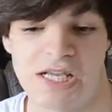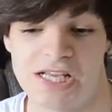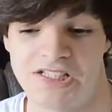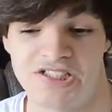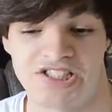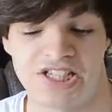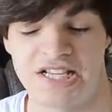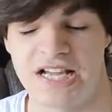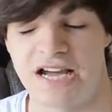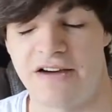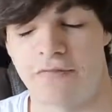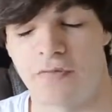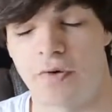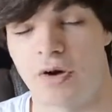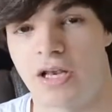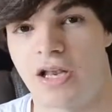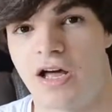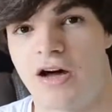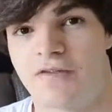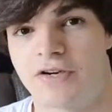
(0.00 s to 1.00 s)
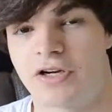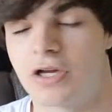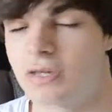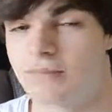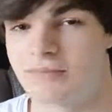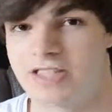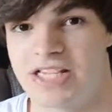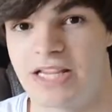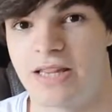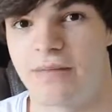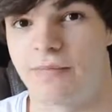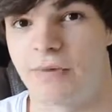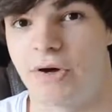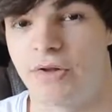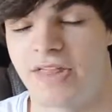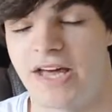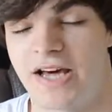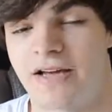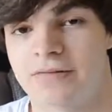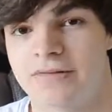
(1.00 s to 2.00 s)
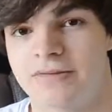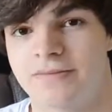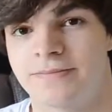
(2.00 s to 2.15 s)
say you have 1 Lava Golem and take them both out.